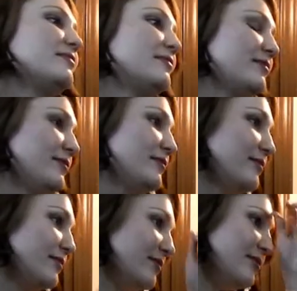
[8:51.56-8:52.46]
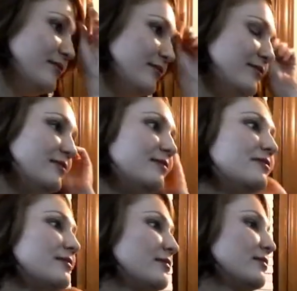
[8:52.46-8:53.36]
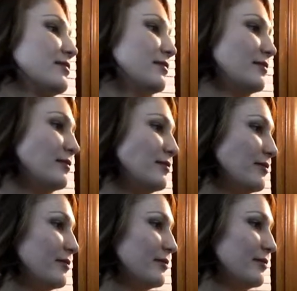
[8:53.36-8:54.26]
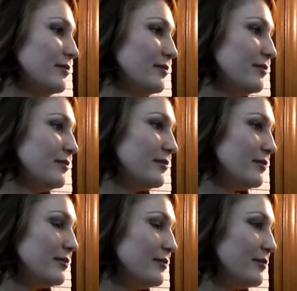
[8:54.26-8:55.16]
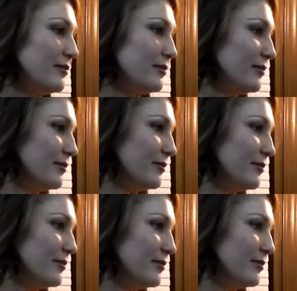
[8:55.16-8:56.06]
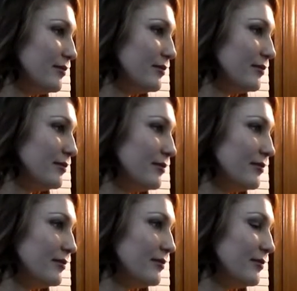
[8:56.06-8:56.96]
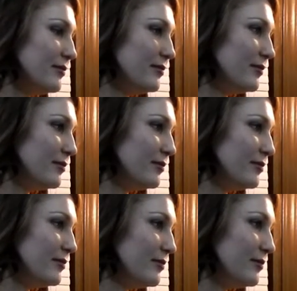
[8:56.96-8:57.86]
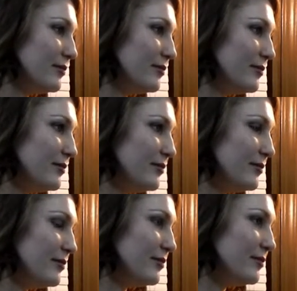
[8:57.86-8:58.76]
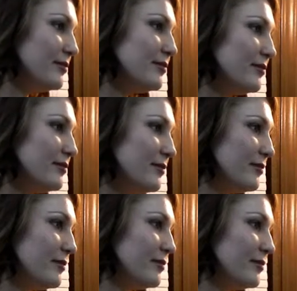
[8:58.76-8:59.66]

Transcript: (not speaking)